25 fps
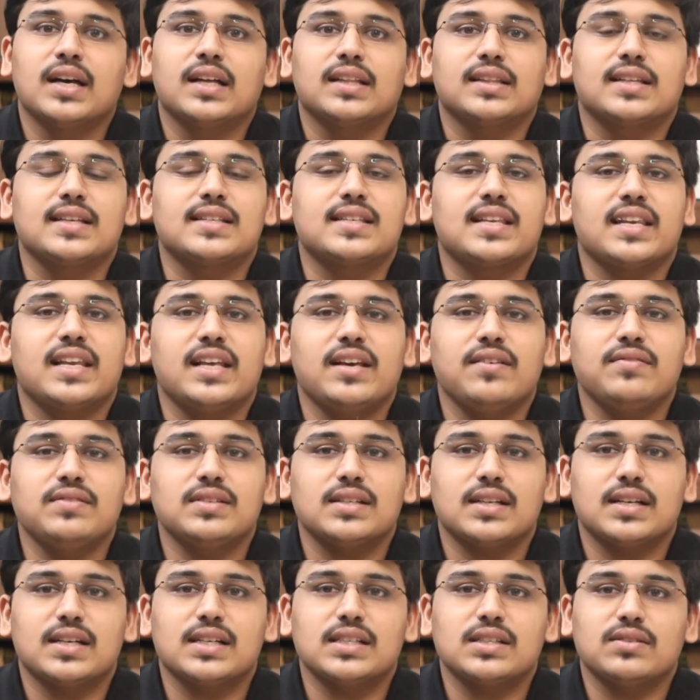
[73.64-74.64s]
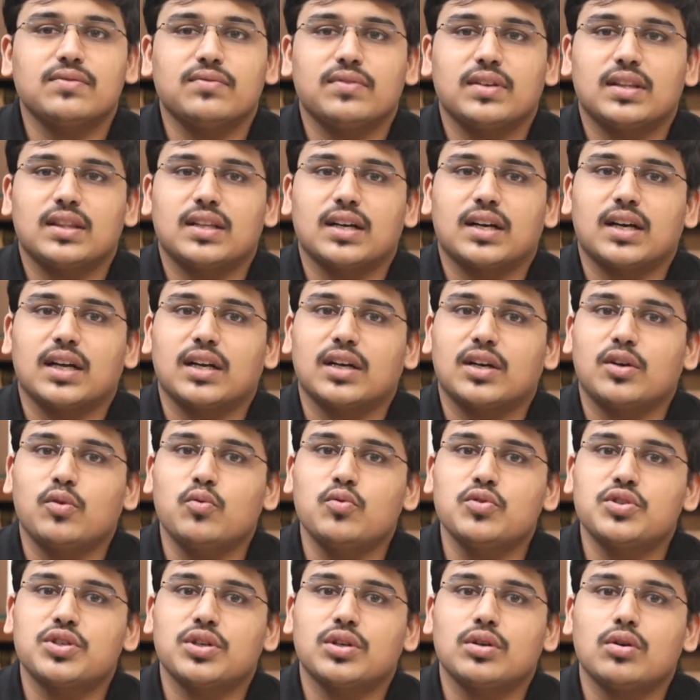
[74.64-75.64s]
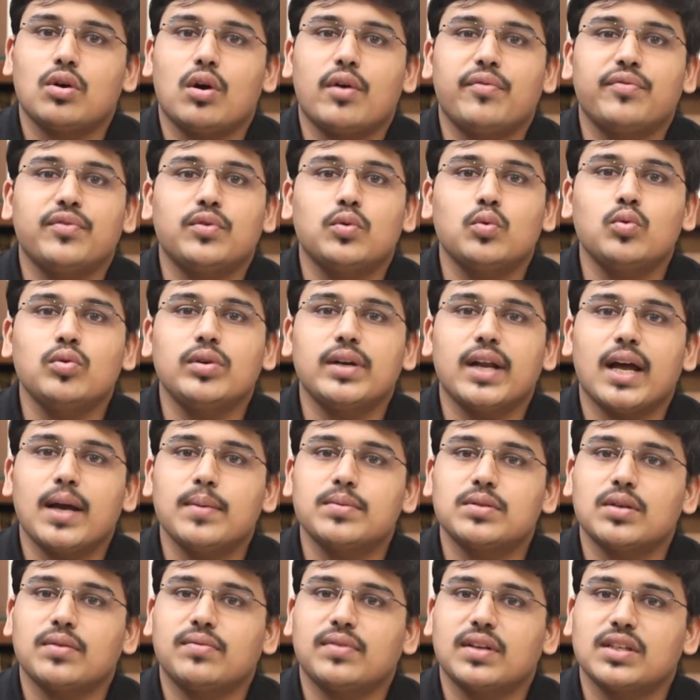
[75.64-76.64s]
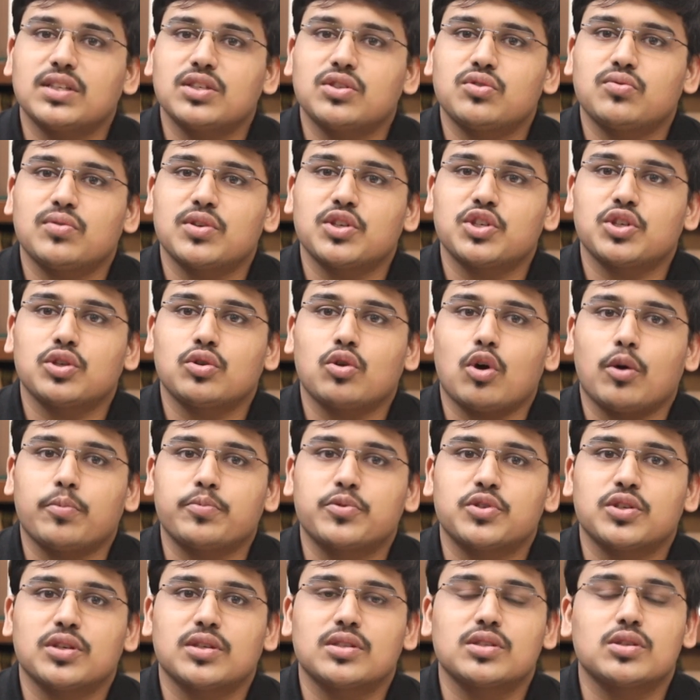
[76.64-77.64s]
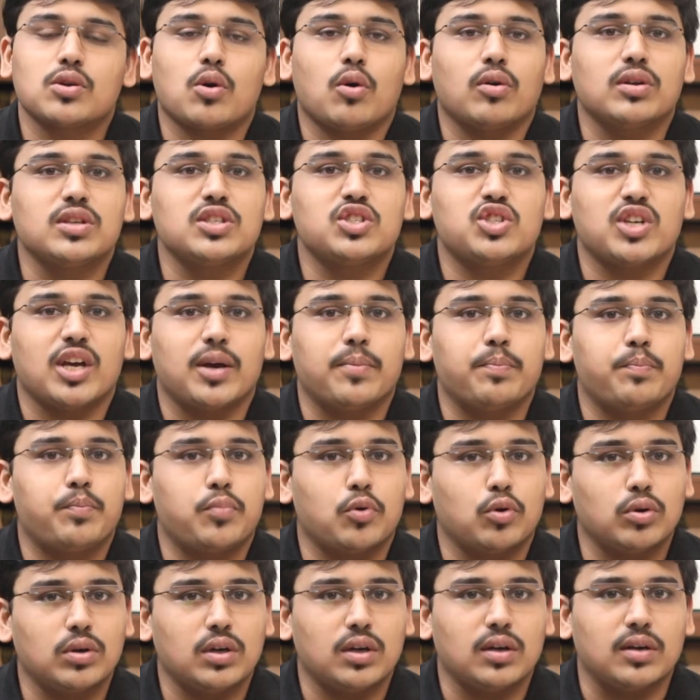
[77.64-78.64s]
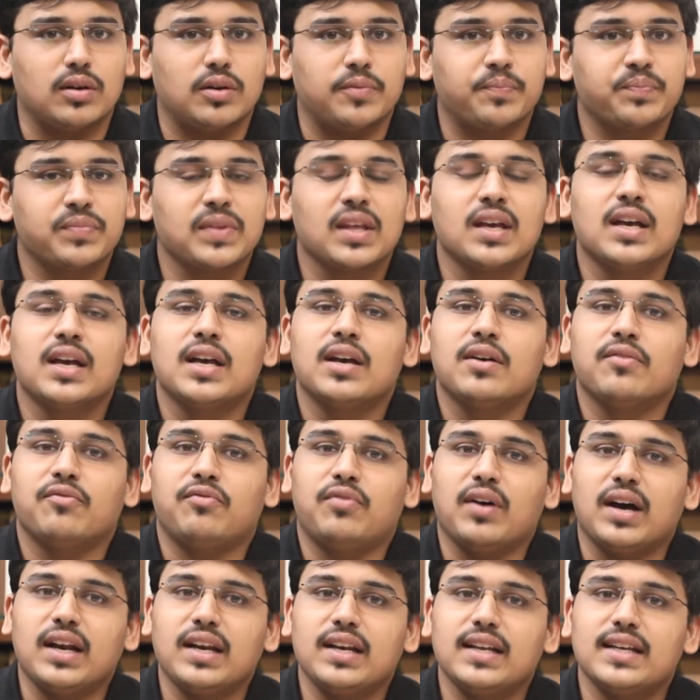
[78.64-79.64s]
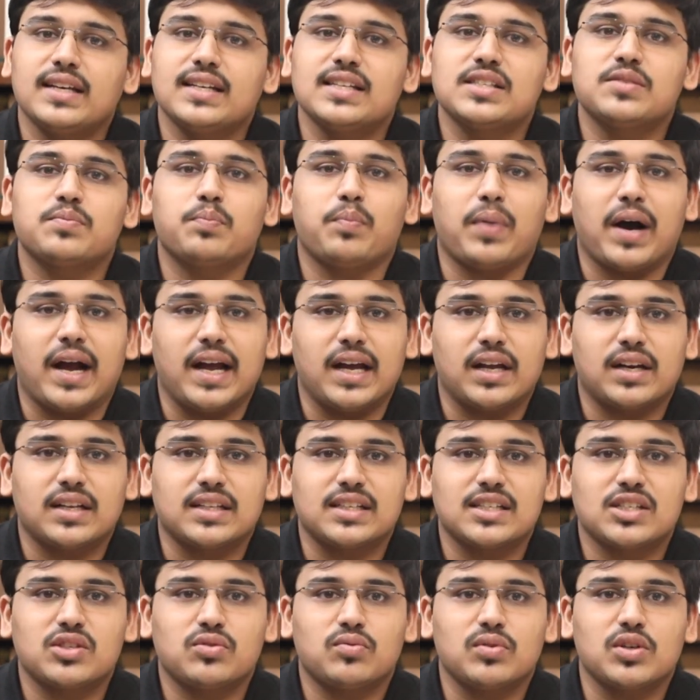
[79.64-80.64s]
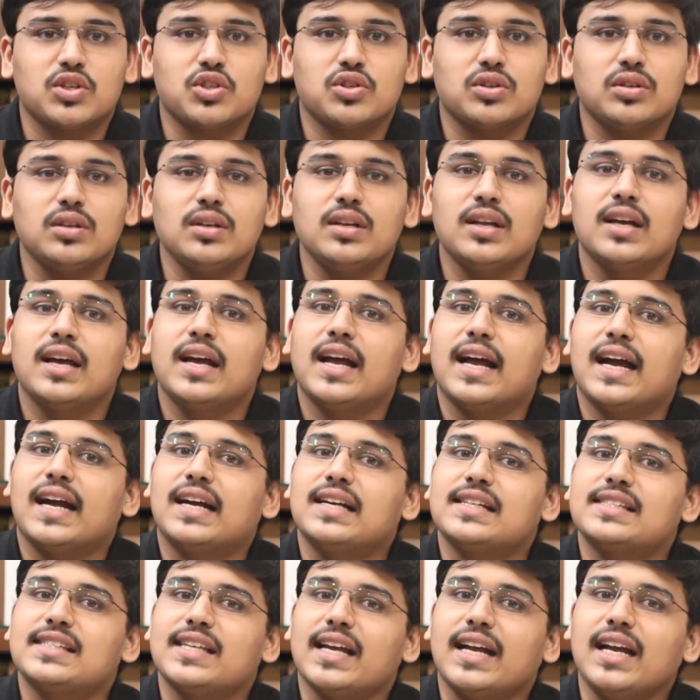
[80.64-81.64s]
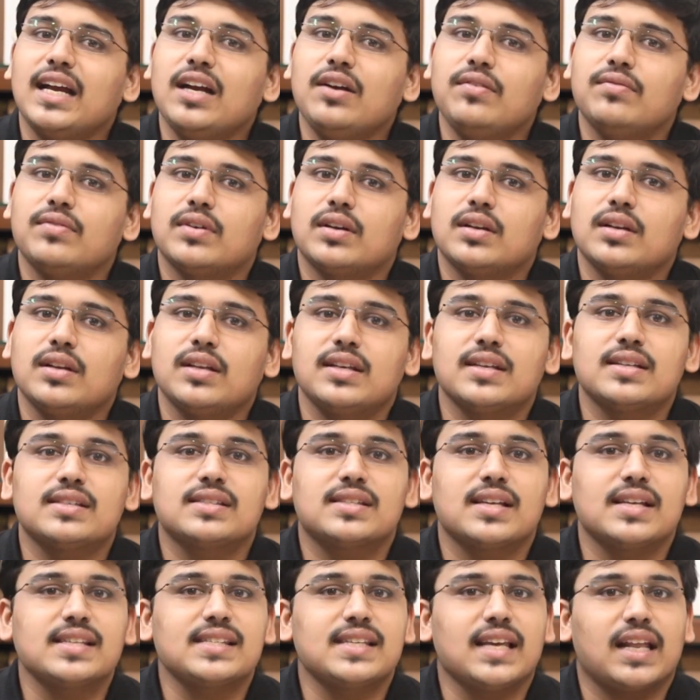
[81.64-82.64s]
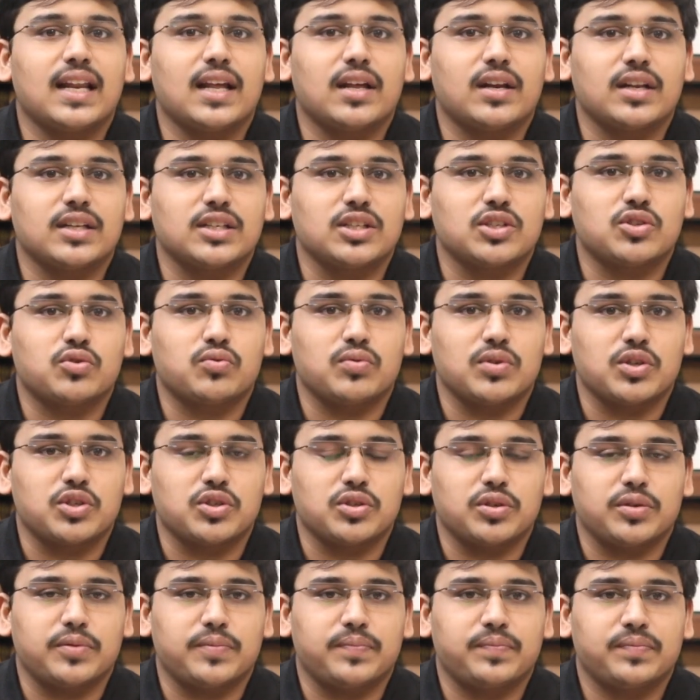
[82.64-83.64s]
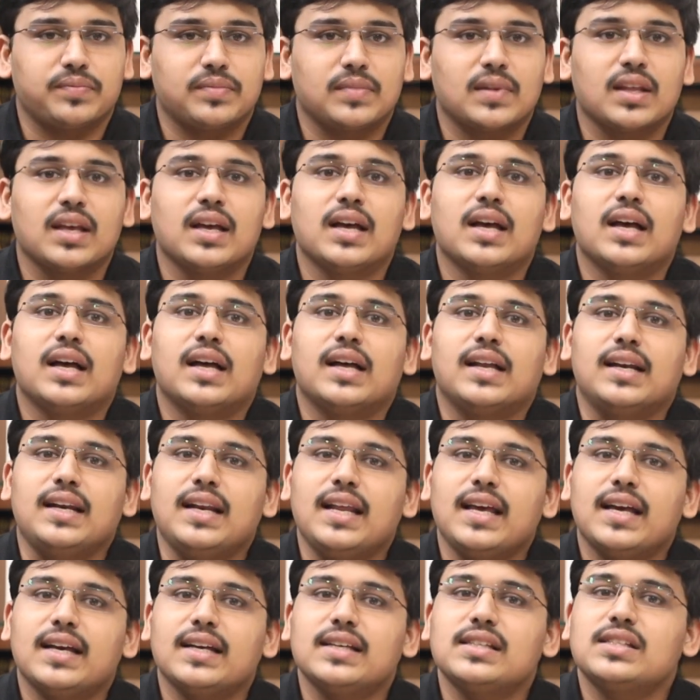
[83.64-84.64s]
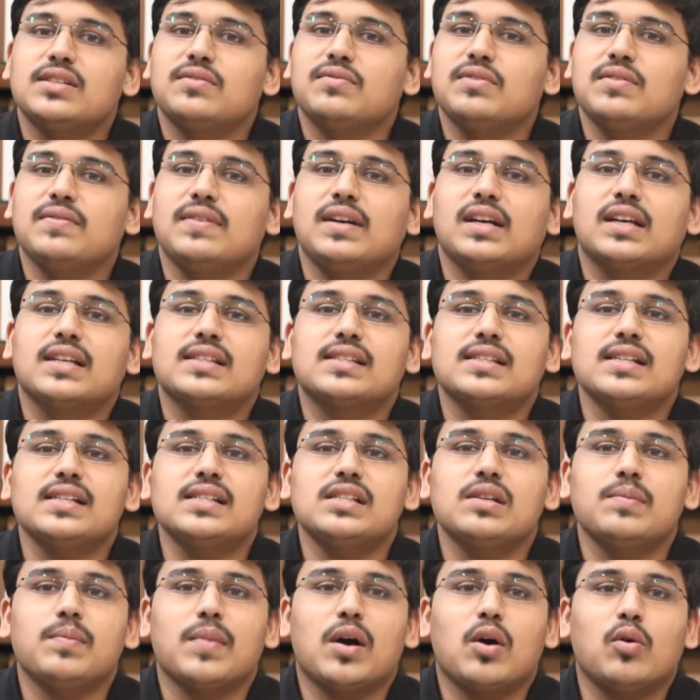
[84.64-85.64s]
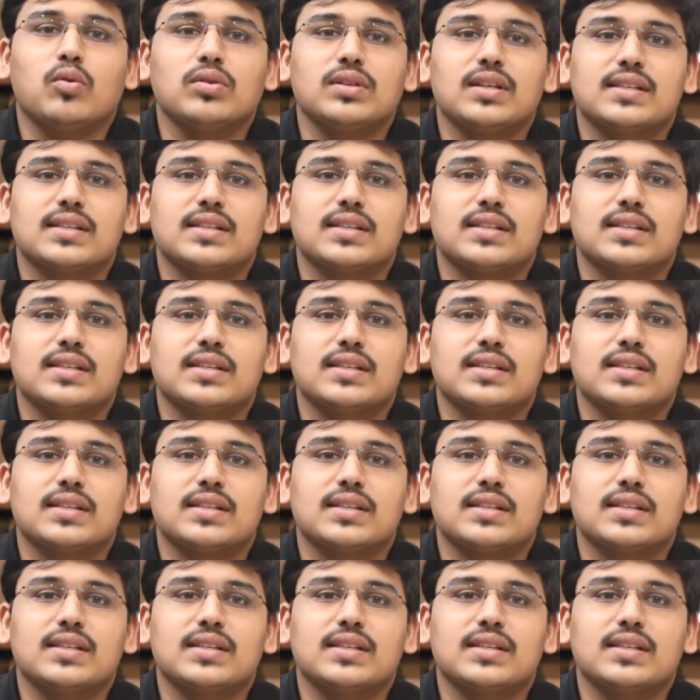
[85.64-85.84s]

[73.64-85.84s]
This leaves us with the conclusion of two types of registration options on GeM portal. One is buyer registration and second one is the seller registration. Next, we will discuss about